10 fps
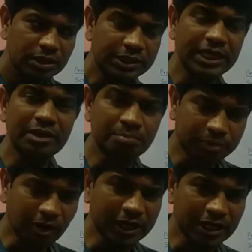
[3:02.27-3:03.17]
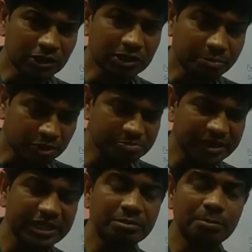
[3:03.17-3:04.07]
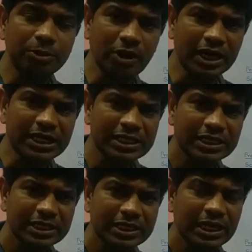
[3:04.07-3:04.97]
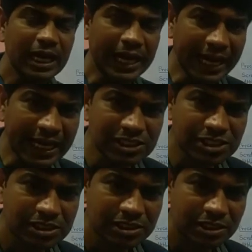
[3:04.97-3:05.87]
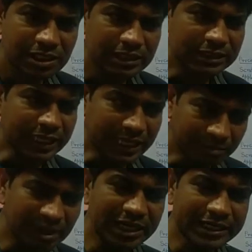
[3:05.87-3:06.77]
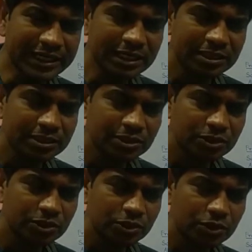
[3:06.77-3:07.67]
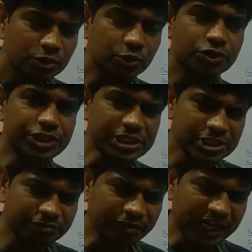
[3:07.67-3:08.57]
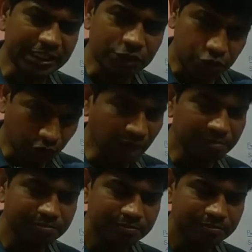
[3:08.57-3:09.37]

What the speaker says: the employee or the prospective employee has the ability to justify the job